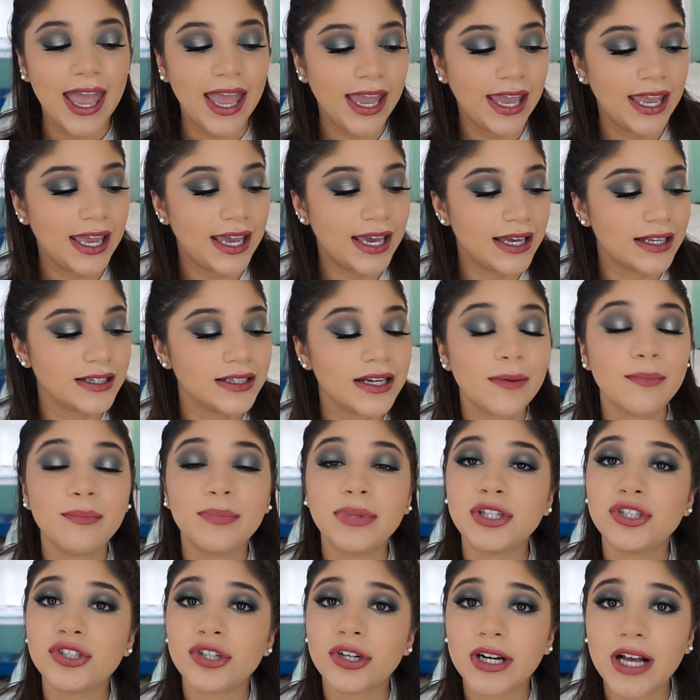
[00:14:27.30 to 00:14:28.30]
And
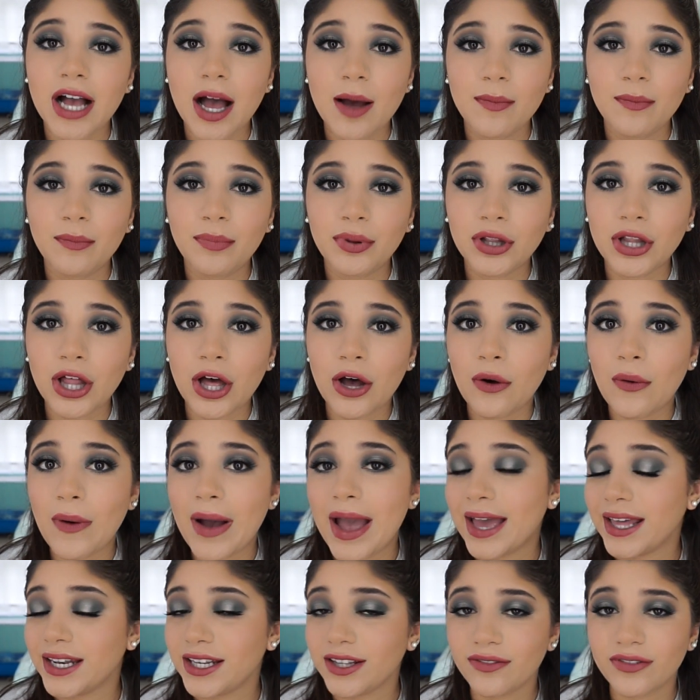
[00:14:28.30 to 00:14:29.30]
be sure to comment below
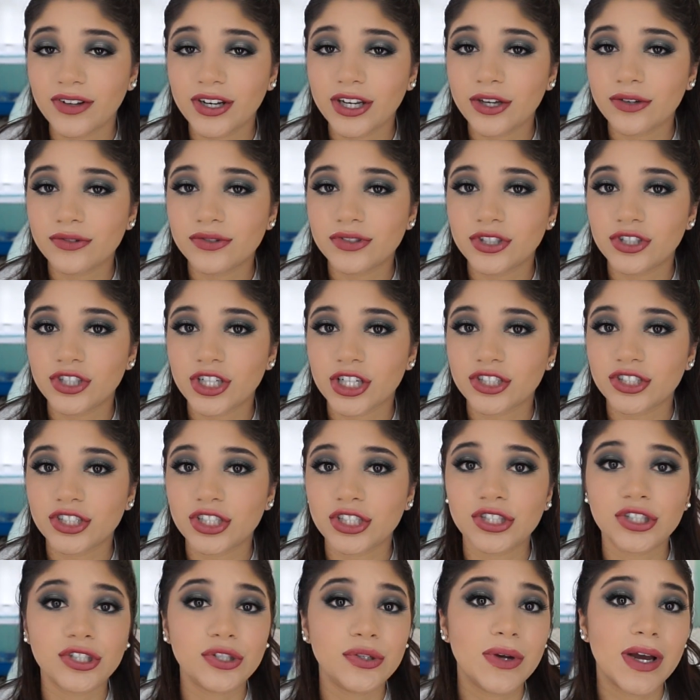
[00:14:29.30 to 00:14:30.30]
any video
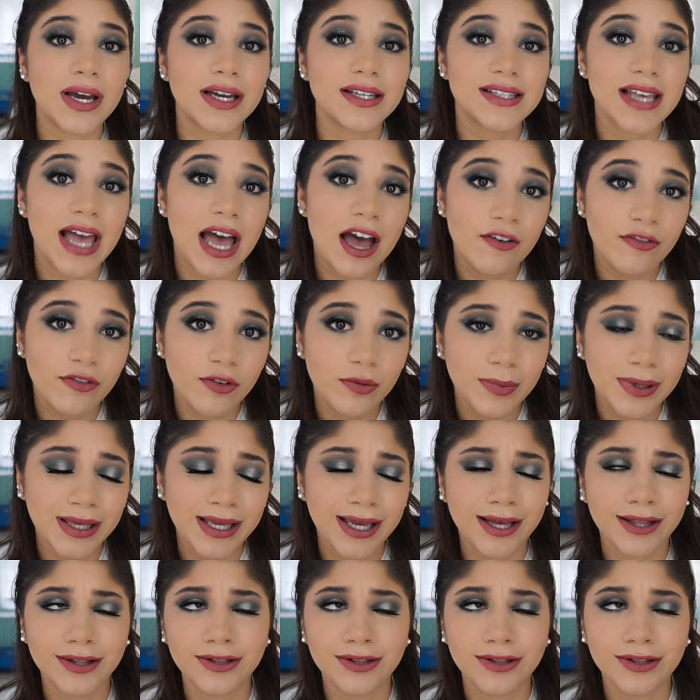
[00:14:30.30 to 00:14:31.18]
suggestions you guys have for me.